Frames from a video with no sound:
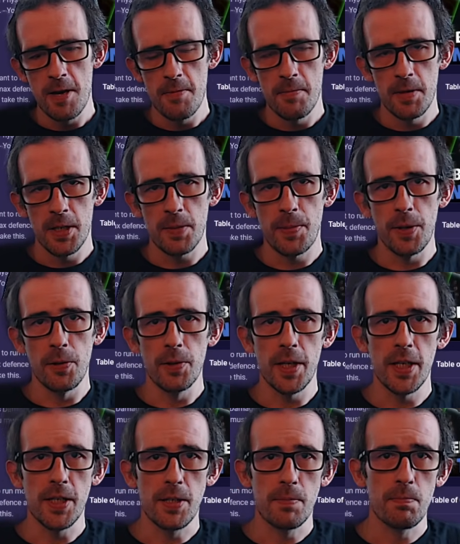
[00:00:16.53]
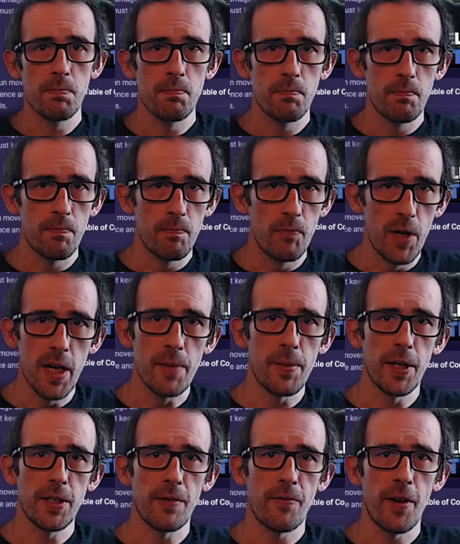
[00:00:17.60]
This build is really
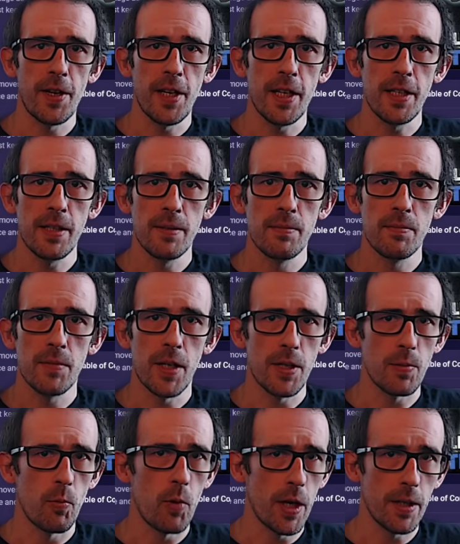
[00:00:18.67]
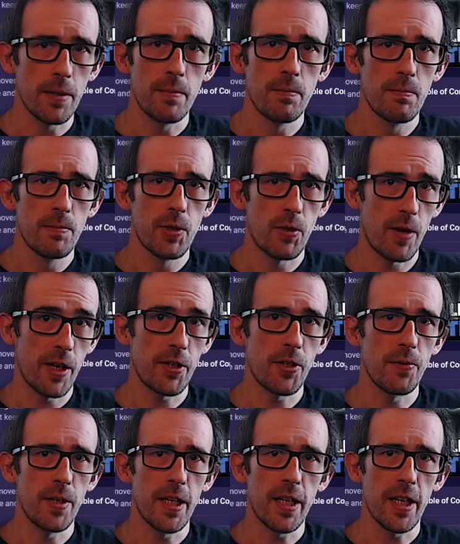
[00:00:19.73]
budget friendly. There's one stretch
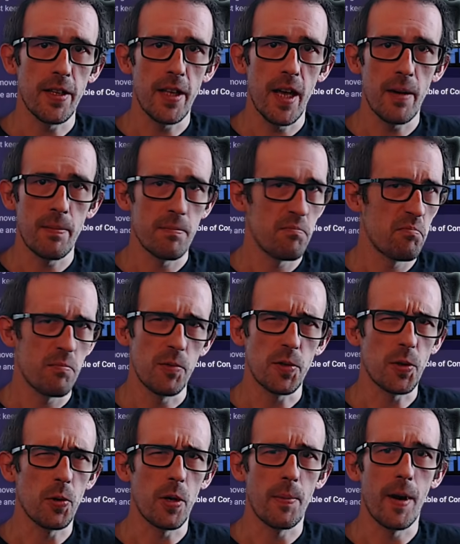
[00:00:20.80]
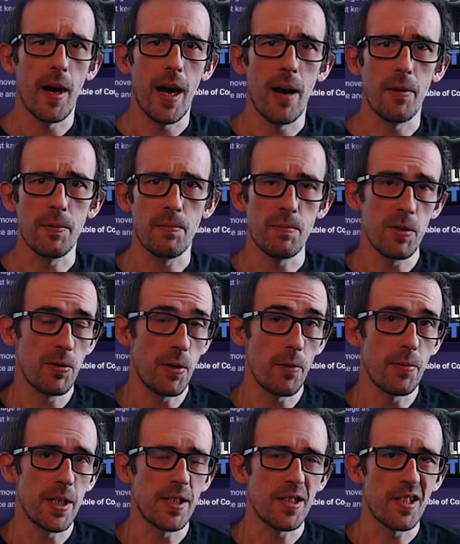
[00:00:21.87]
unique in there. We'll talk about how you
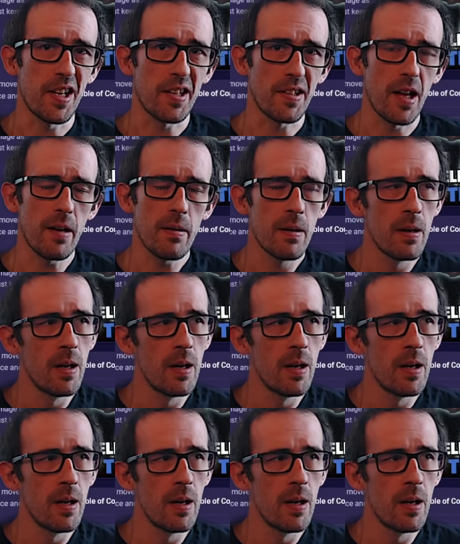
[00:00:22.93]
don't need to take that.